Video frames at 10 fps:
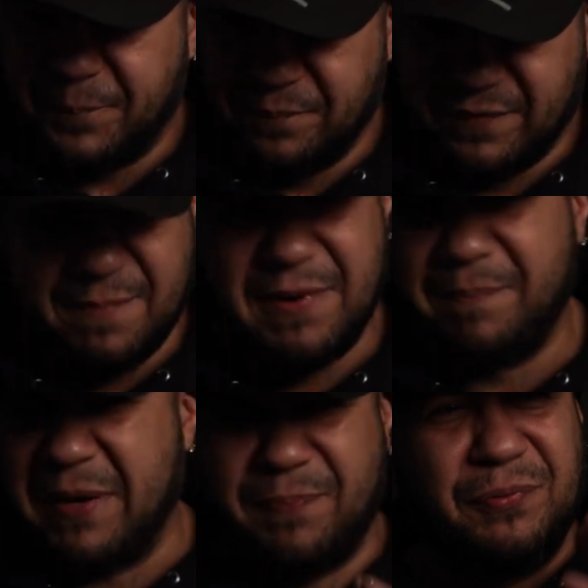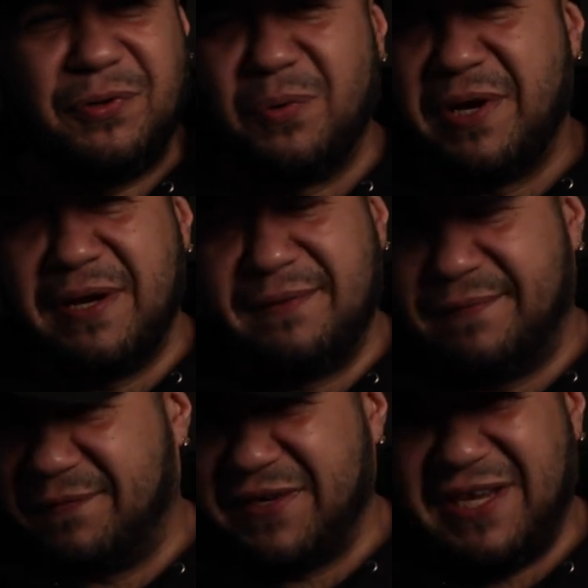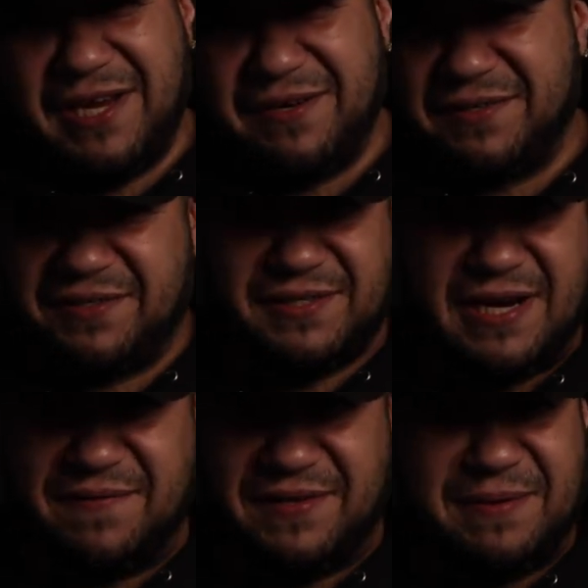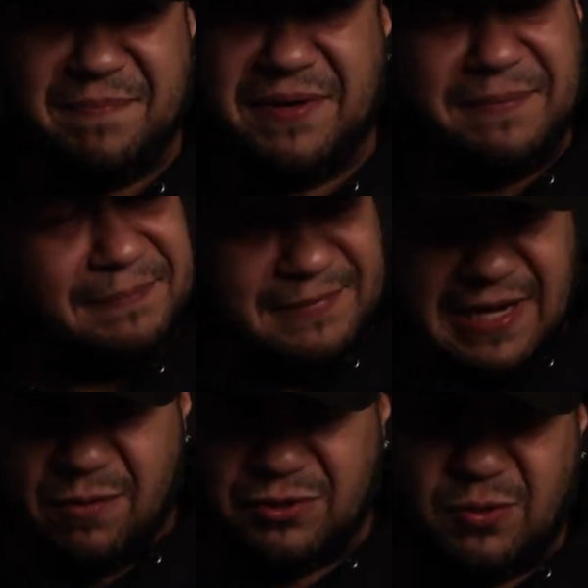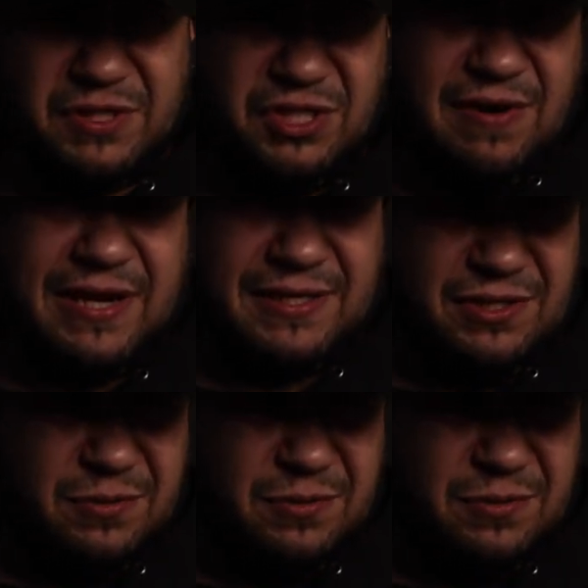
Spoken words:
There've been people doing it for years and everything, but I was always attracted